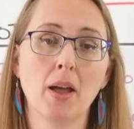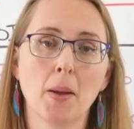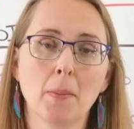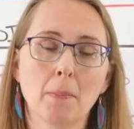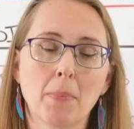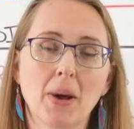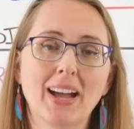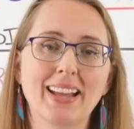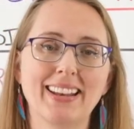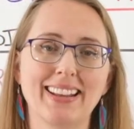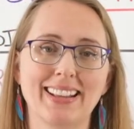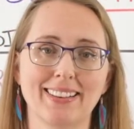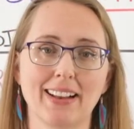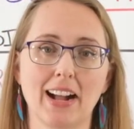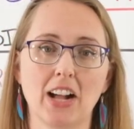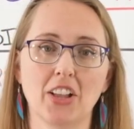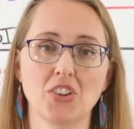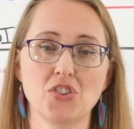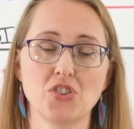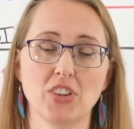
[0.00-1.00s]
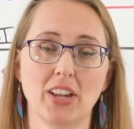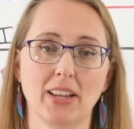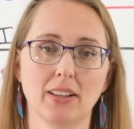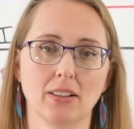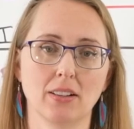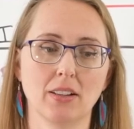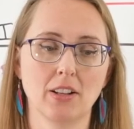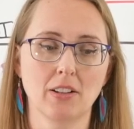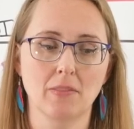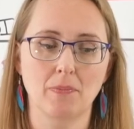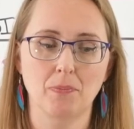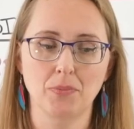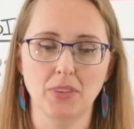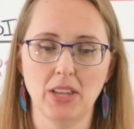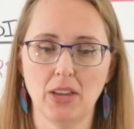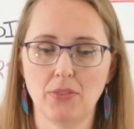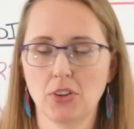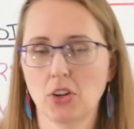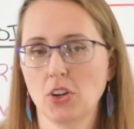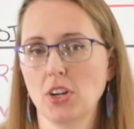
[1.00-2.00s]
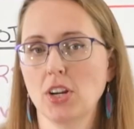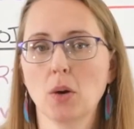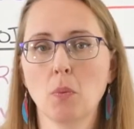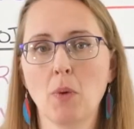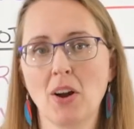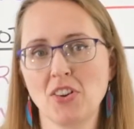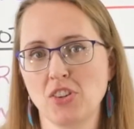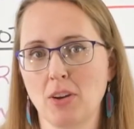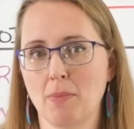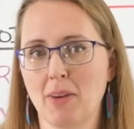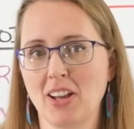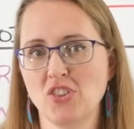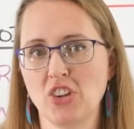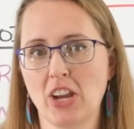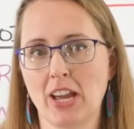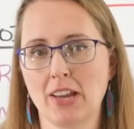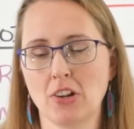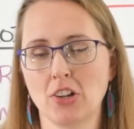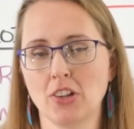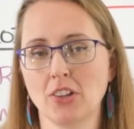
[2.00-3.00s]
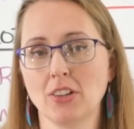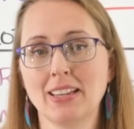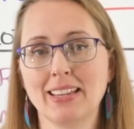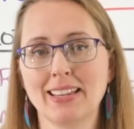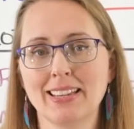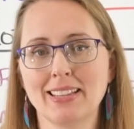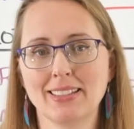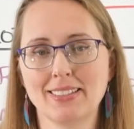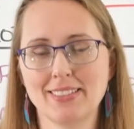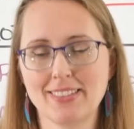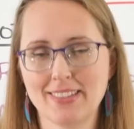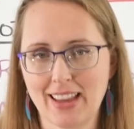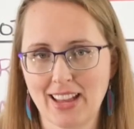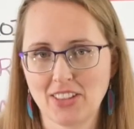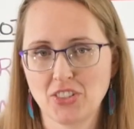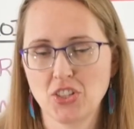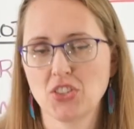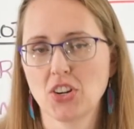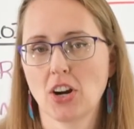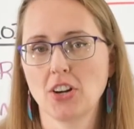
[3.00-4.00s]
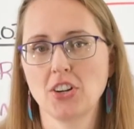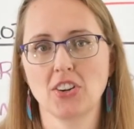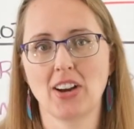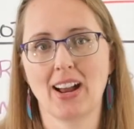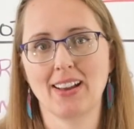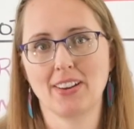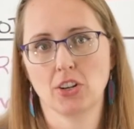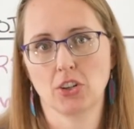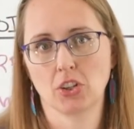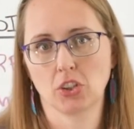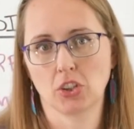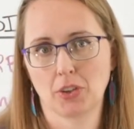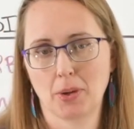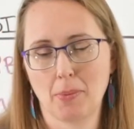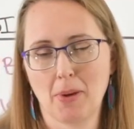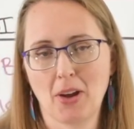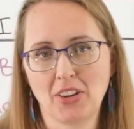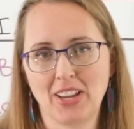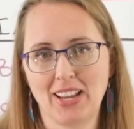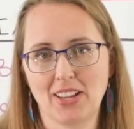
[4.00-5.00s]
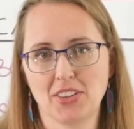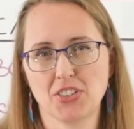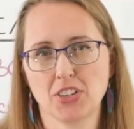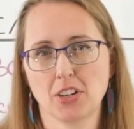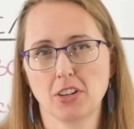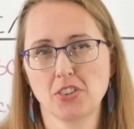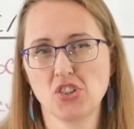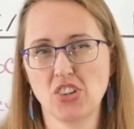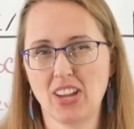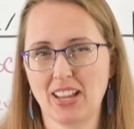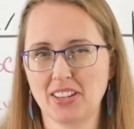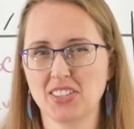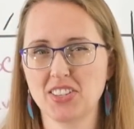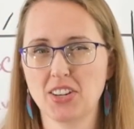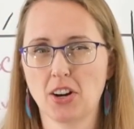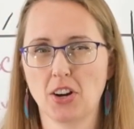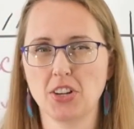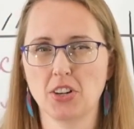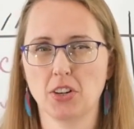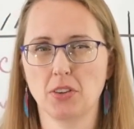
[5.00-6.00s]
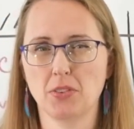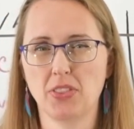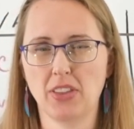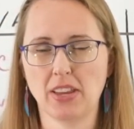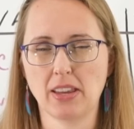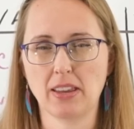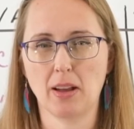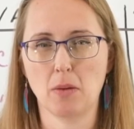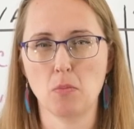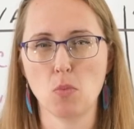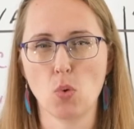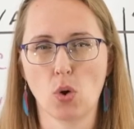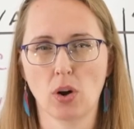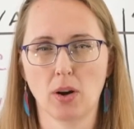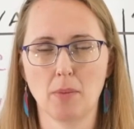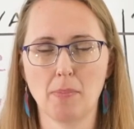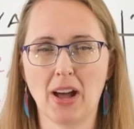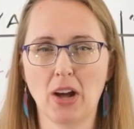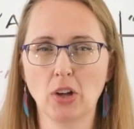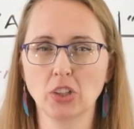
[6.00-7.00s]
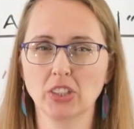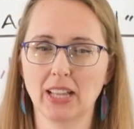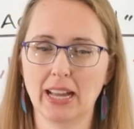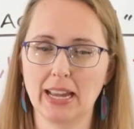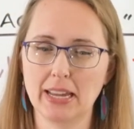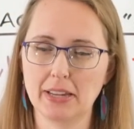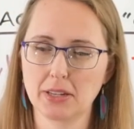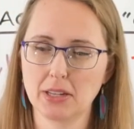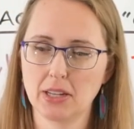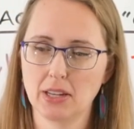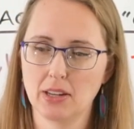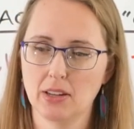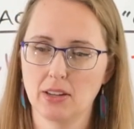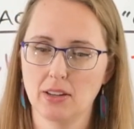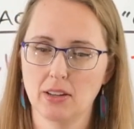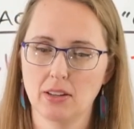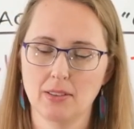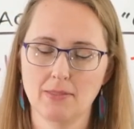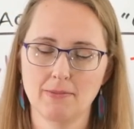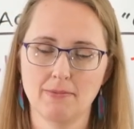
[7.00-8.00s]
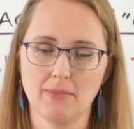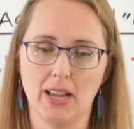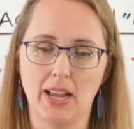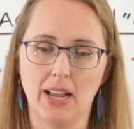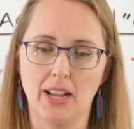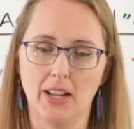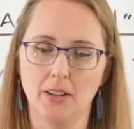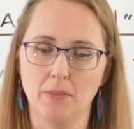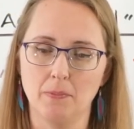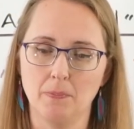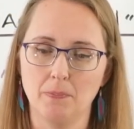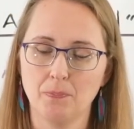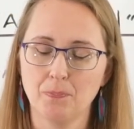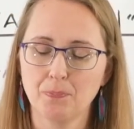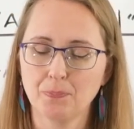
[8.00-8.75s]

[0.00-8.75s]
But acknowledging if you're here watching my channel, chances are you're not here to learn about cancer. Chances are you're thinking more about like, um,